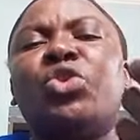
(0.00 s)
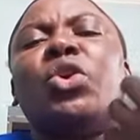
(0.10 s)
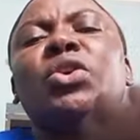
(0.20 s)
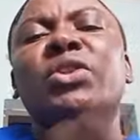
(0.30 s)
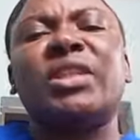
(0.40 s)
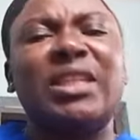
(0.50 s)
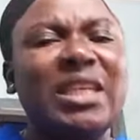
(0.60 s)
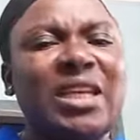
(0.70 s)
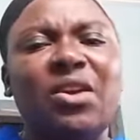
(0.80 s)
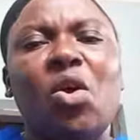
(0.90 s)

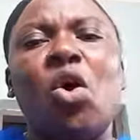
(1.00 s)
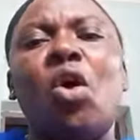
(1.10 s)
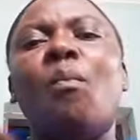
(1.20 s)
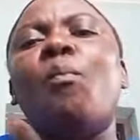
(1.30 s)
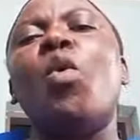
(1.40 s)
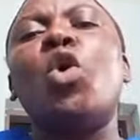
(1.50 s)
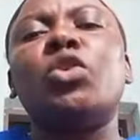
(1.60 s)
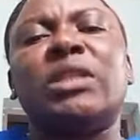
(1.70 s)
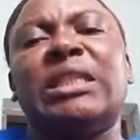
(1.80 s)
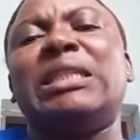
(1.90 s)
dusty or
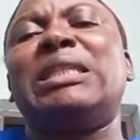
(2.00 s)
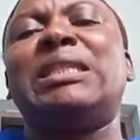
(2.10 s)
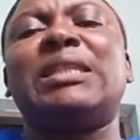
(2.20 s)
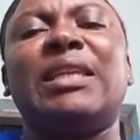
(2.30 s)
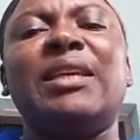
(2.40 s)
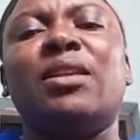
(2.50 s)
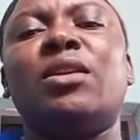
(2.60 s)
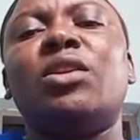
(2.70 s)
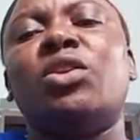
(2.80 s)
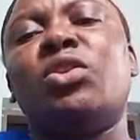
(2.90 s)
moldy skin.
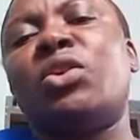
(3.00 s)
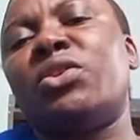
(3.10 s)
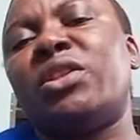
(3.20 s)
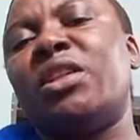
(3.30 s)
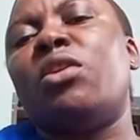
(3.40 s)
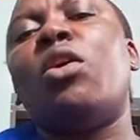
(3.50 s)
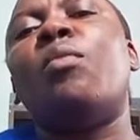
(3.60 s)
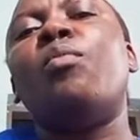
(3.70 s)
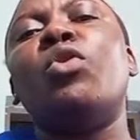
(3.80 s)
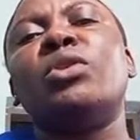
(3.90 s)
Dusty
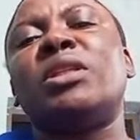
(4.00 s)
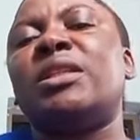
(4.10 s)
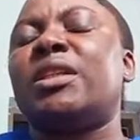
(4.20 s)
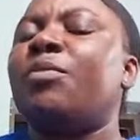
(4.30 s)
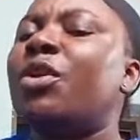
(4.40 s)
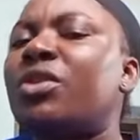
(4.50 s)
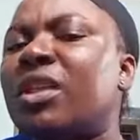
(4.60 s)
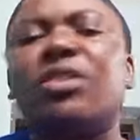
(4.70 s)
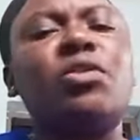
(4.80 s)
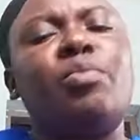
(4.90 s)
or moldy skin because
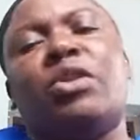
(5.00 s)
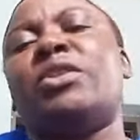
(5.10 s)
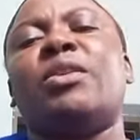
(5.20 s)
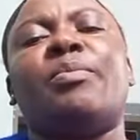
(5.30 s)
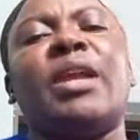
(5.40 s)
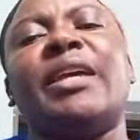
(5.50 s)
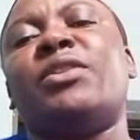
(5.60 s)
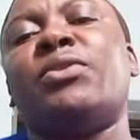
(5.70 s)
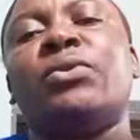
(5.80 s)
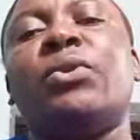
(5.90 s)
there's no blood supply
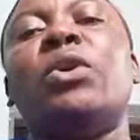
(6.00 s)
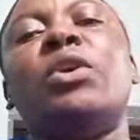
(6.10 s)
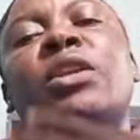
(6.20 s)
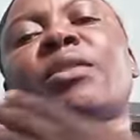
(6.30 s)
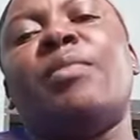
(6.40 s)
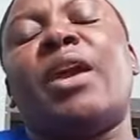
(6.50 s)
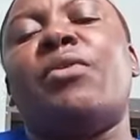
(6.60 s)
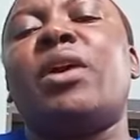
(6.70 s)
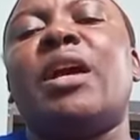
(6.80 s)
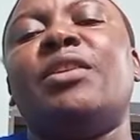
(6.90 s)
to the
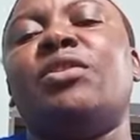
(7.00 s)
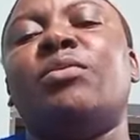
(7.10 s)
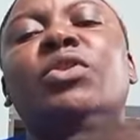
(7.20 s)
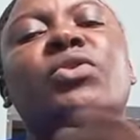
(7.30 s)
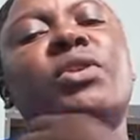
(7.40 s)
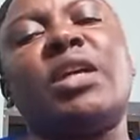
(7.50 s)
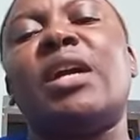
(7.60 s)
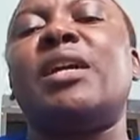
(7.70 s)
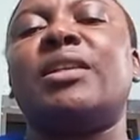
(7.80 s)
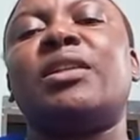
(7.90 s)
myocardium or to the
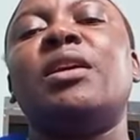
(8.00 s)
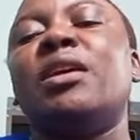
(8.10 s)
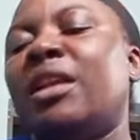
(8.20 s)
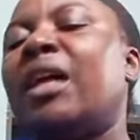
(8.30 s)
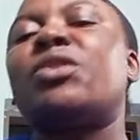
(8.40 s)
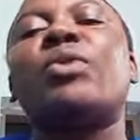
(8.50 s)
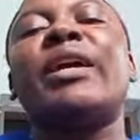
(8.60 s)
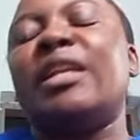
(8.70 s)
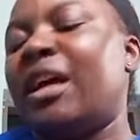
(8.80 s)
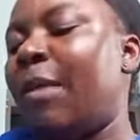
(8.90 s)
heart. That's
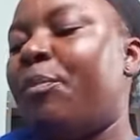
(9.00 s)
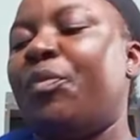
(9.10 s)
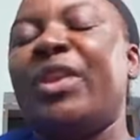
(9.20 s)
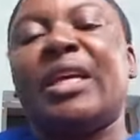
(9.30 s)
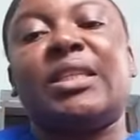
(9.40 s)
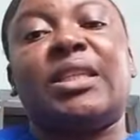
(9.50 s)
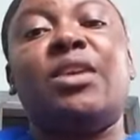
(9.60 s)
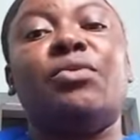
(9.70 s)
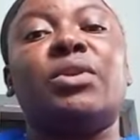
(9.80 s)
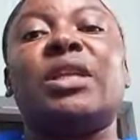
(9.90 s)
why their
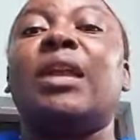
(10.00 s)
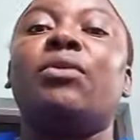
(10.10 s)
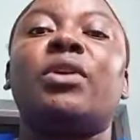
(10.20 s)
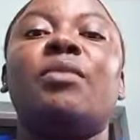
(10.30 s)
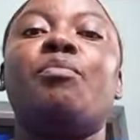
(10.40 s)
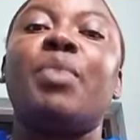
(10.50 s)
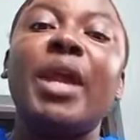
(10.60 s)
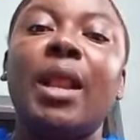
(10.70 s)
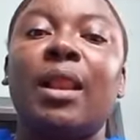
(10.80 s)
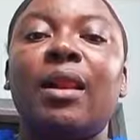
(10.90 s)
skin will start looking
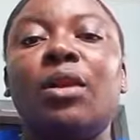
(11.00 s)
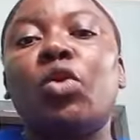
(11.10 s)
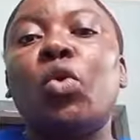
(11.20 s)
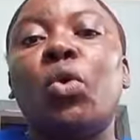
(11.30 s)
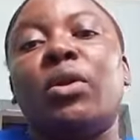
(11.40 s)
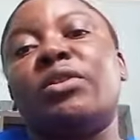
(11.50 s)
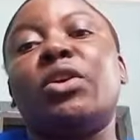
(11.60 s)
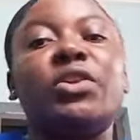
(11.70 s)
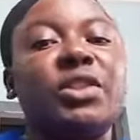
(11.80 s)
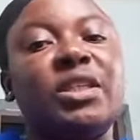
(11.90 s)
pale, cool,
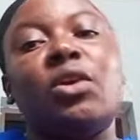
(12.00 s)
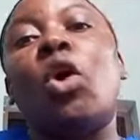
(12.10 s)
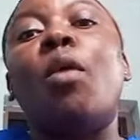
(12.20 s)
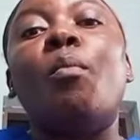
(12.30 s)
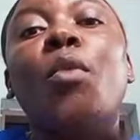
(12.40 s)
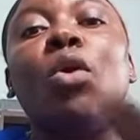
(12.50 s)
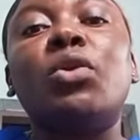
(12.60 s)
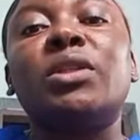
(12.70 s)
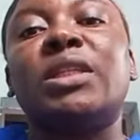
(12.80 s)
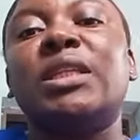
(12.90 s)
dusty, or
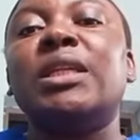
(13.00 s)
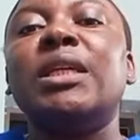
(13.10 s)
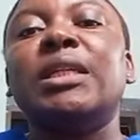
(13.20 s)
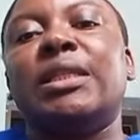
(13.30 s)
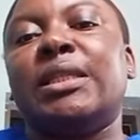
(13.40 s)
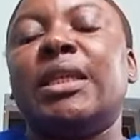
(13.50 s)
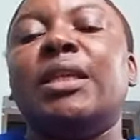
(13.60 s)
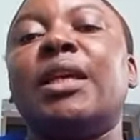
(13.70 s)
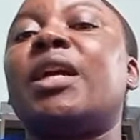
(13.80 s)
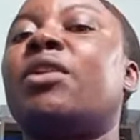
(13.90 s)
moldy
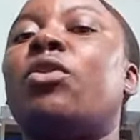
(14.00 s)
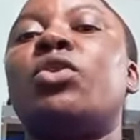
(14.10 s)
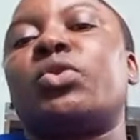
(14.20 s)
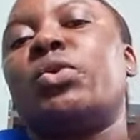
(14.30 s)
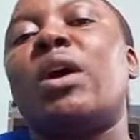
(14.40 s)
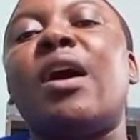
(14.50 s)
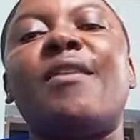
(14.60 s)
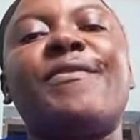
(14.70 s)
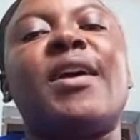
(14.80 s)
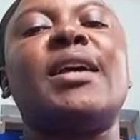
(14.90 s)
skin. They can also
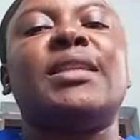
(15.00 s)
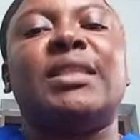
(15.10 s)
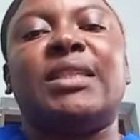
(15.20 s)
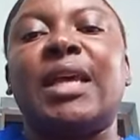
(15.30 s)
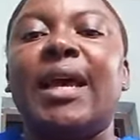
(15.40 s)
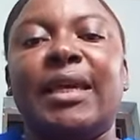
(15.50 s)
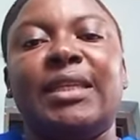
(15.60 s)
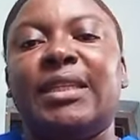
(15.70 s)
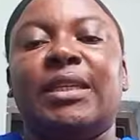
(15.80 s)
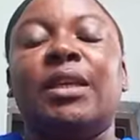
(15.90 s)
have
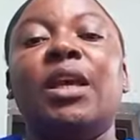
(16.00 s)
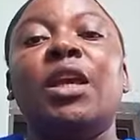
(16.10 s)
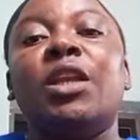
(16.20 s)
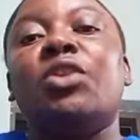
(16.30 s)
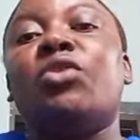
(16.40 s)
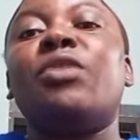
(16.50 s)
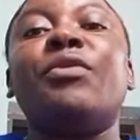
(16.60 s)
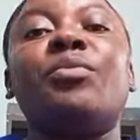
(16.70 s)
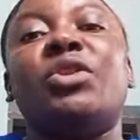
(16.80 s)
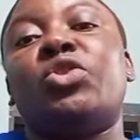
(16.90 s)
anxiety. They will
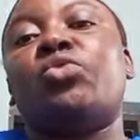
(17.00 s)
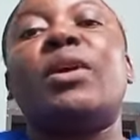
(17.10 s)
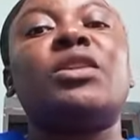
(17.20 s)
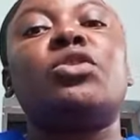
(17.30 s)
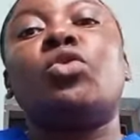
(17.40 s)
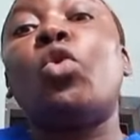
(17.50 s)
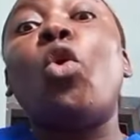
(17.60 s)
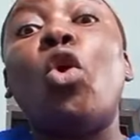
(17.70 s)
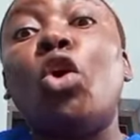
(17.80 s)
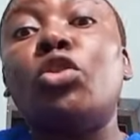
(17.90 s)
even be sweating,
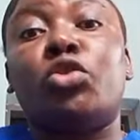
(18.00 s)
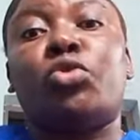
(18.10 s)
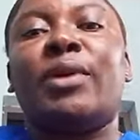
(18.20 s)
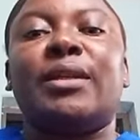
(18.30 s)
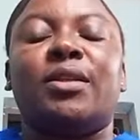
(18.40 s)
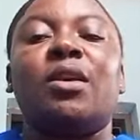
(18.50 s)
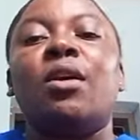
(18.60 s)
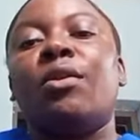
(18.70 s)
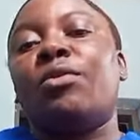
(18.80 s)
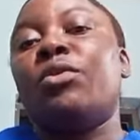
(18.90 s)
cold sweat,
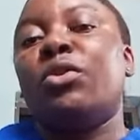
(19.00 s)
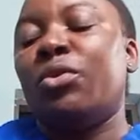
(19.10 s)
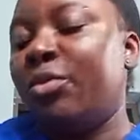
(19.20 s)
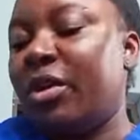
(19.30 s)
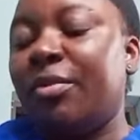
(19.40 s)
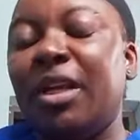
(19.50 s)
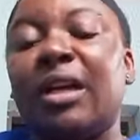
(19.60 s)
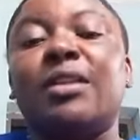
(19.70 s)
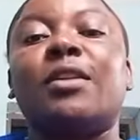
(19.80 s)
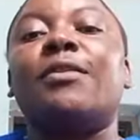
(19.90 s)
be coming
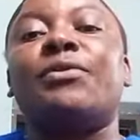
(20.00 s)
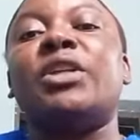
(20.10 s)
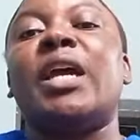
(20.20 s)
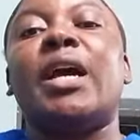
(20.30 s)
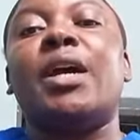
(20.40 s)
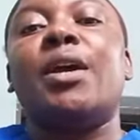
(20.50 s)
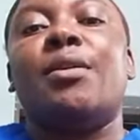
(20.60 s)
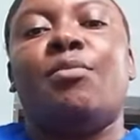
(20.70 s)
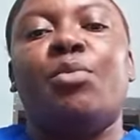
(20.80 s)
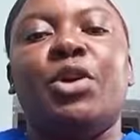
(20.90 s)
out of their
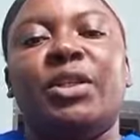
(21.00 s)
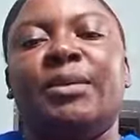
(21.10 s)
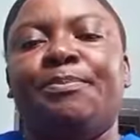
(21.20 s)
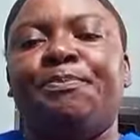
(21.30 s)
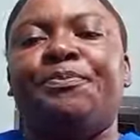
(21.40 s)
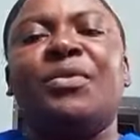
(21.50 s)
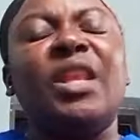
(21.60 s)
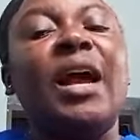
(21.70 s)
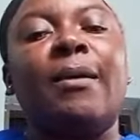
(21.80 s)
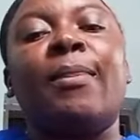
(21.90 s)
body.
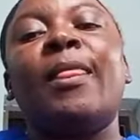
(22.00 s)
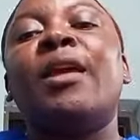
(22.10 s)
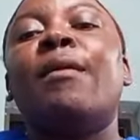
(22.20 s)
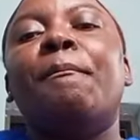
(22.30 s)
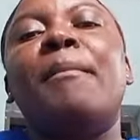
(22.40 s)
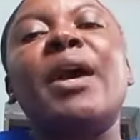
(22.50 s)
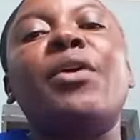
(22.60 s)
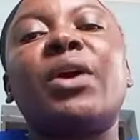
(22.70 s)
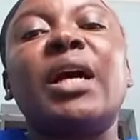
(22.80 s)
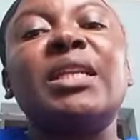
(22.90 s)
Now,
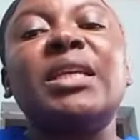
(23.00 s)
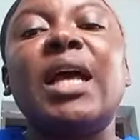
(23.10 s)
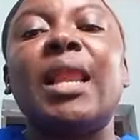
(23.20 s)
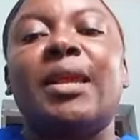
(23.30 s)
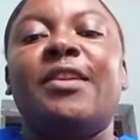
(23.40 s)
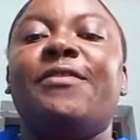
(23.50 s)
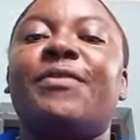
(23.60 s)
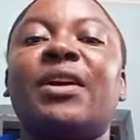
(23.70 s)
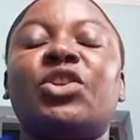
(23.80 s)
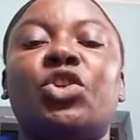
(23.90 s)
myocardial
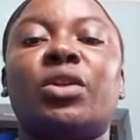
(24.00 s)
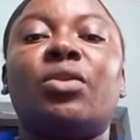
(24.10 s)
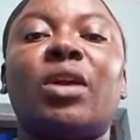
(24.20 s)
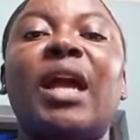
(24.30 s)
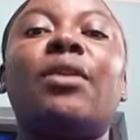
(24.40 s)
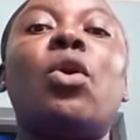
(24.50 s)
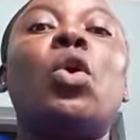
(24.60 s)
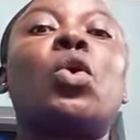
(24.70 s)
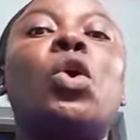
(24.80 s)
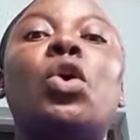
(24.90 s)
infarction can
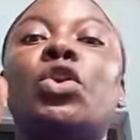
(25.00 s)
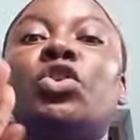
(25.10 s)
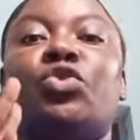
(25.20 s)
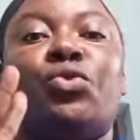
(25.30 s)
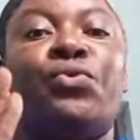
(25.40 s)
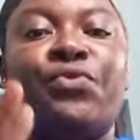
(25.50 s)
occur in two